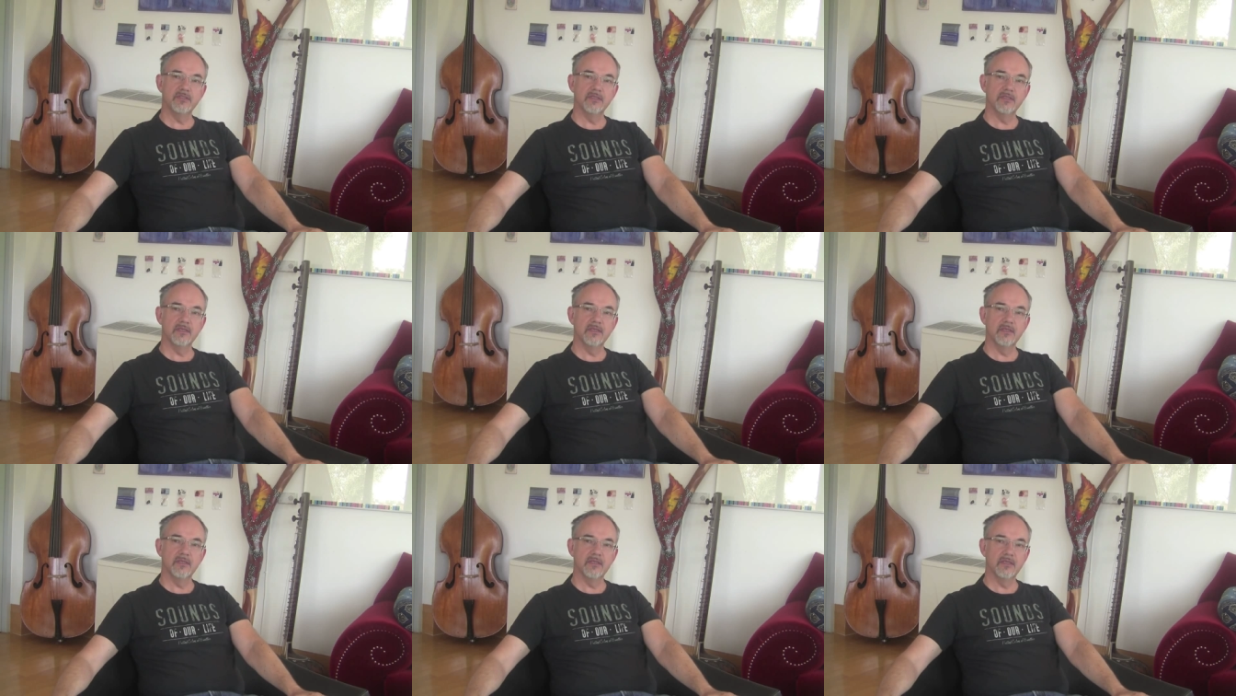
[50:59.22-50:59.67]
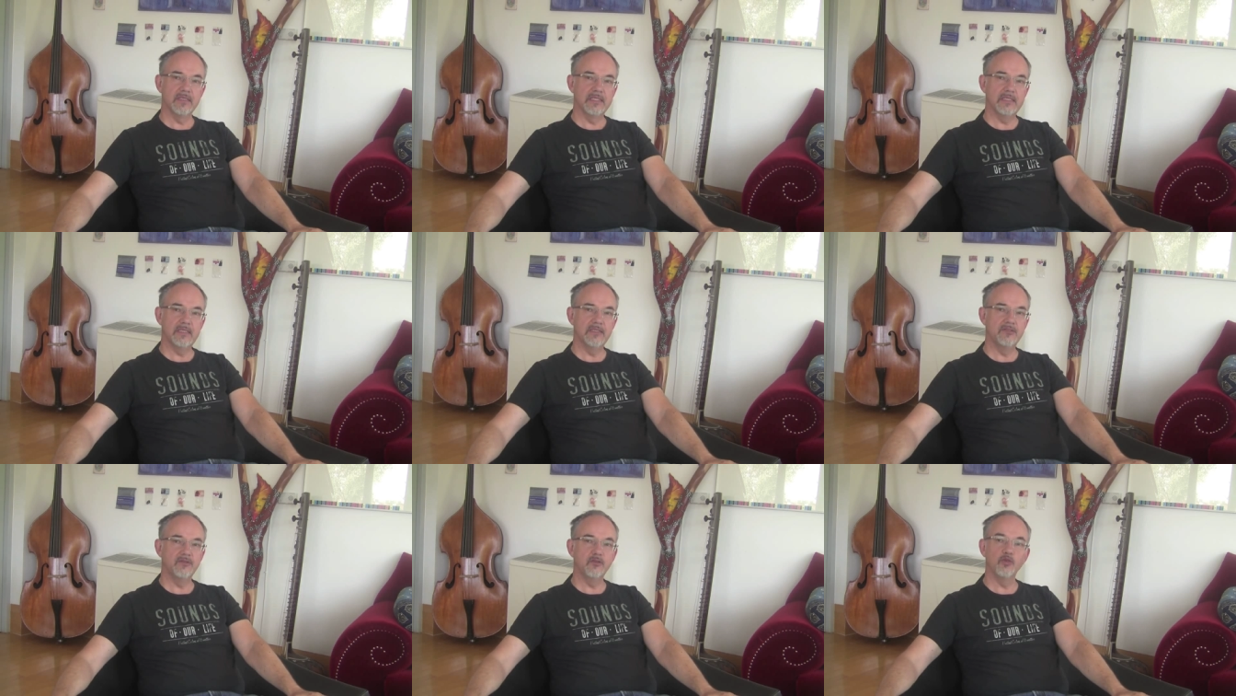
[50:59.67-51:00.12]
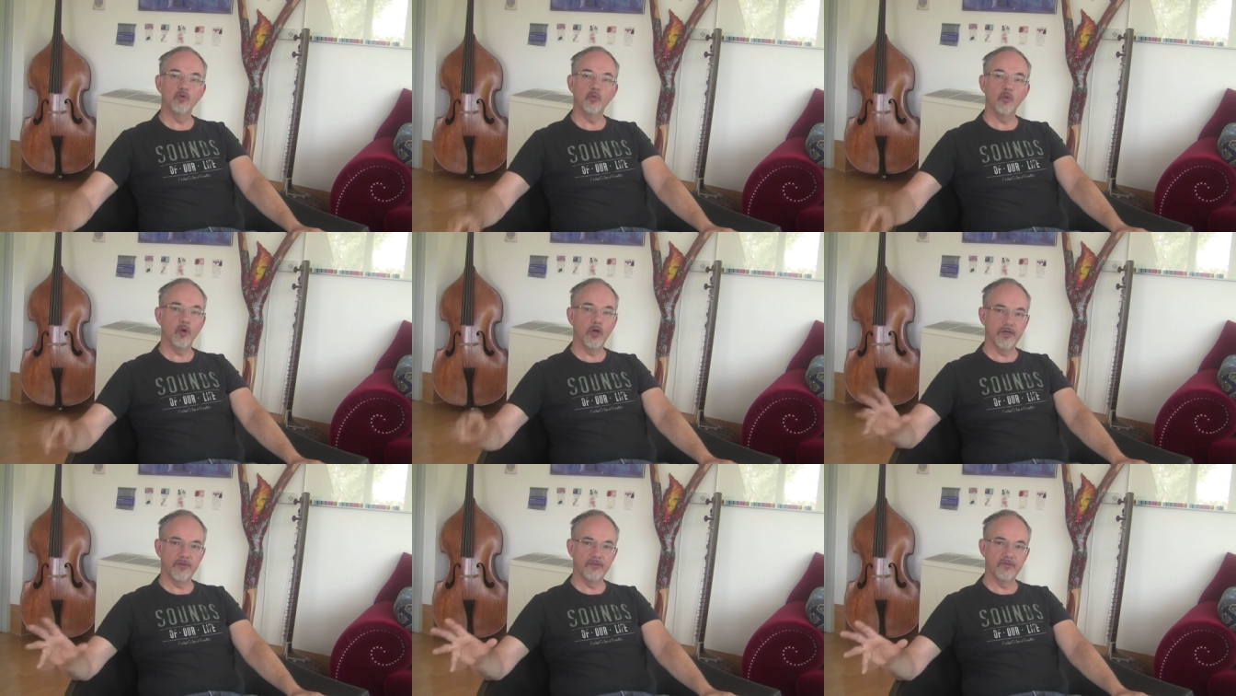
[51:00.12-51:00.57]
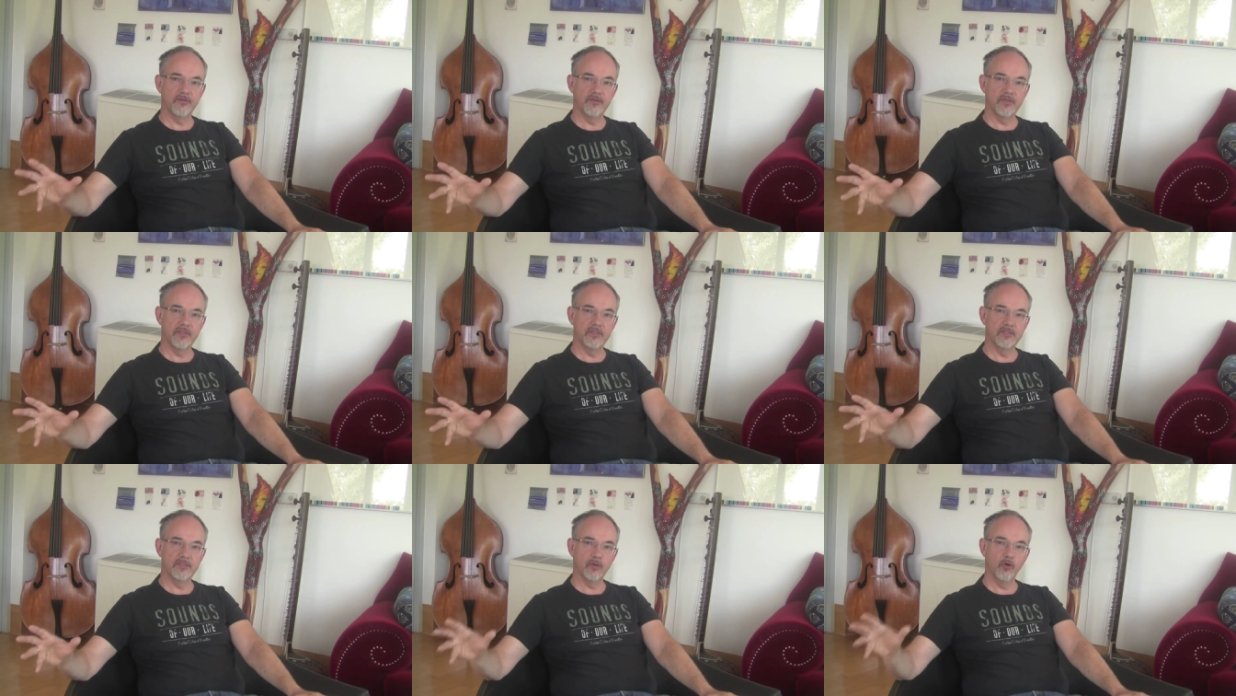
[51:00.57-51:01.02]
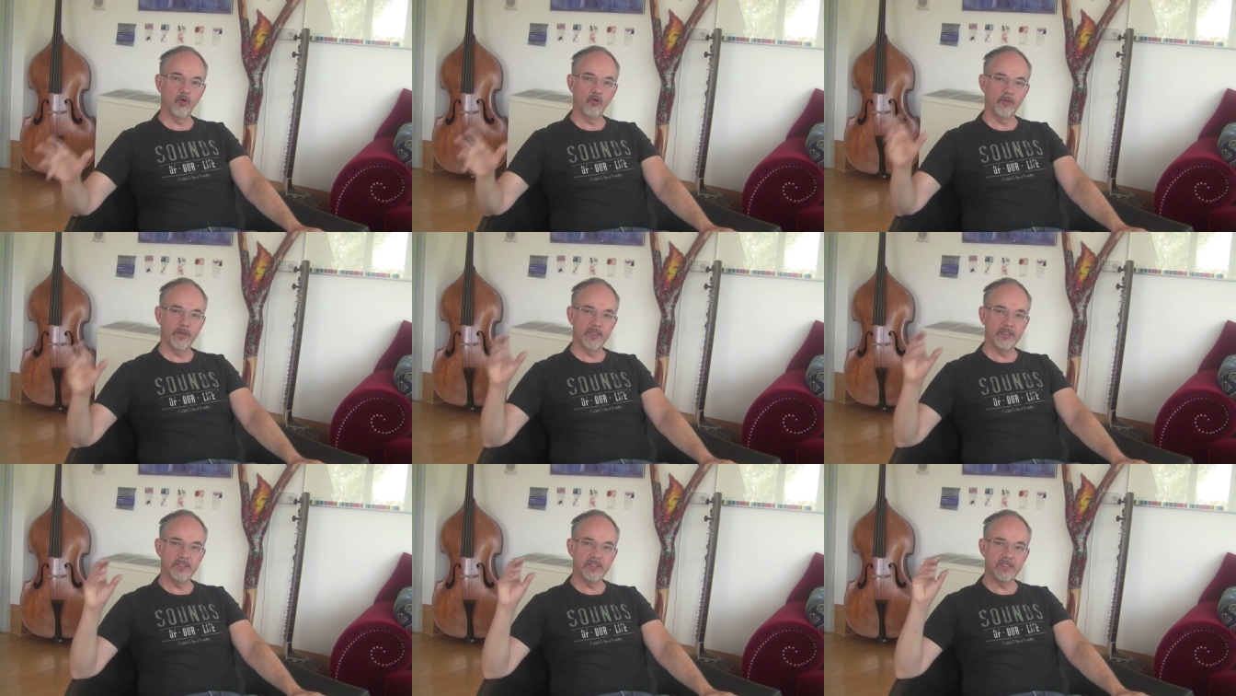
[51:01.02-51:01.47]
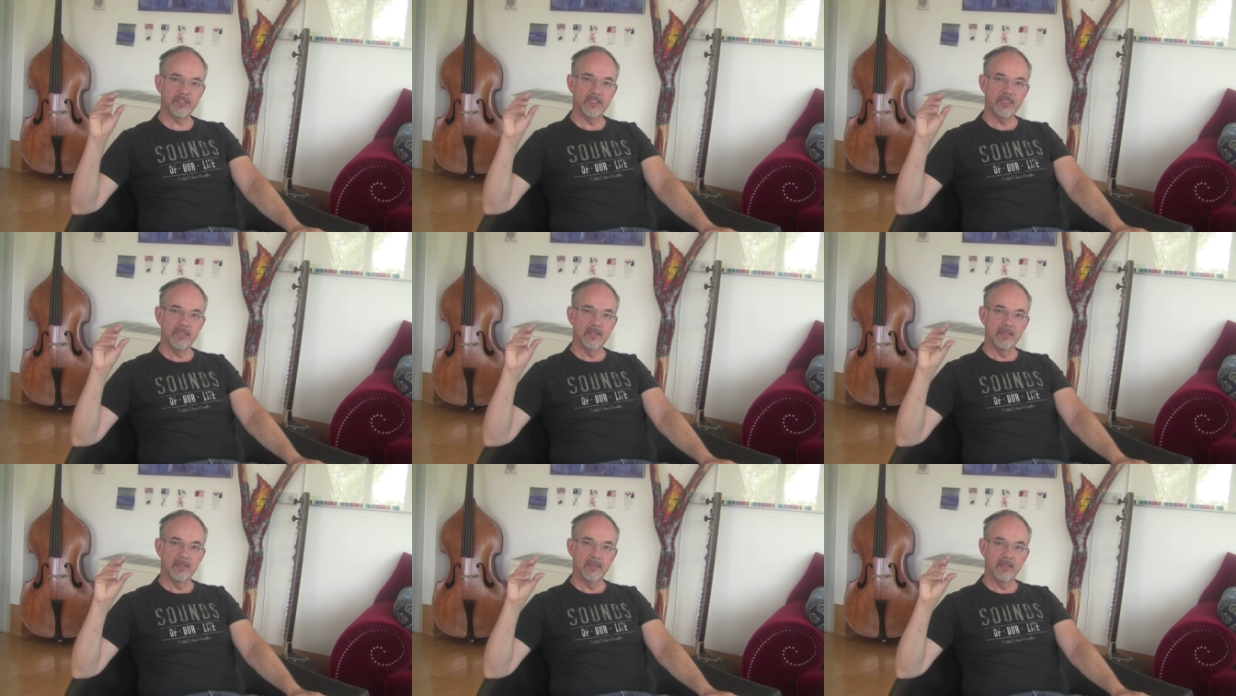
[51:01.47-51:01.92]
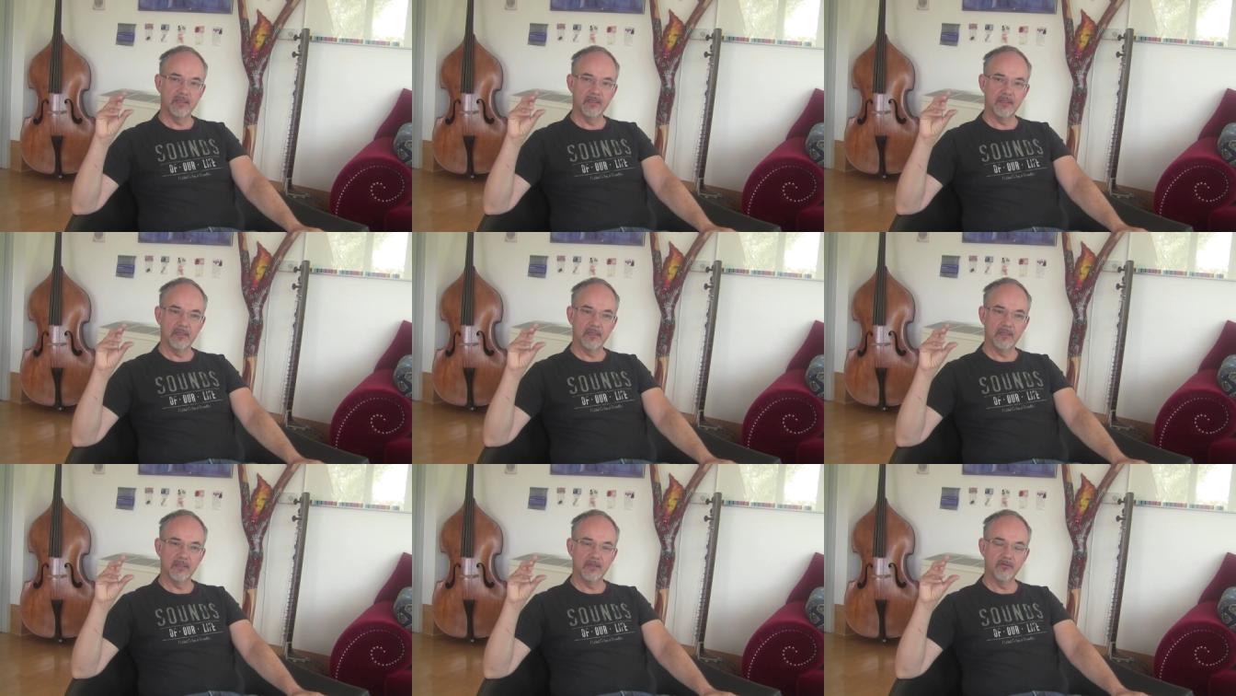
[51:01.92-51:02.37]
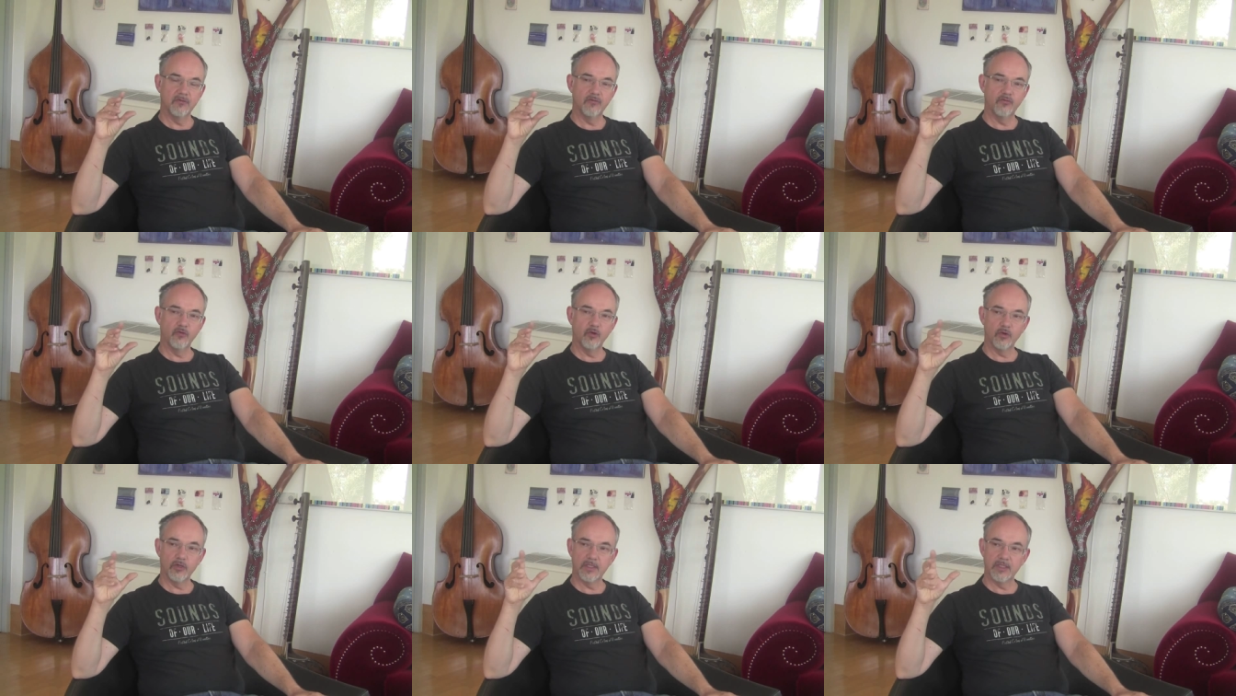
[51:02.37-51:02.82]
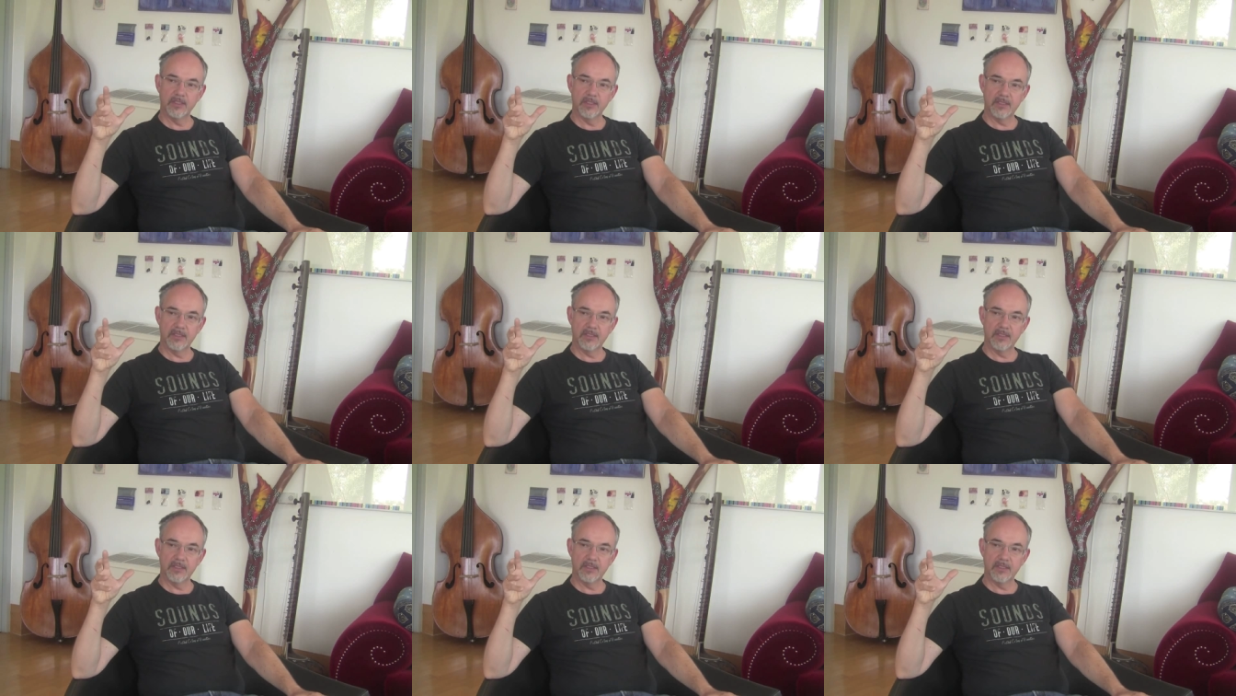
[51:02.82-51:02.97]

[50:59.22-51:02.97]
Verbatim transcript: uh, into the white. It's always uh, for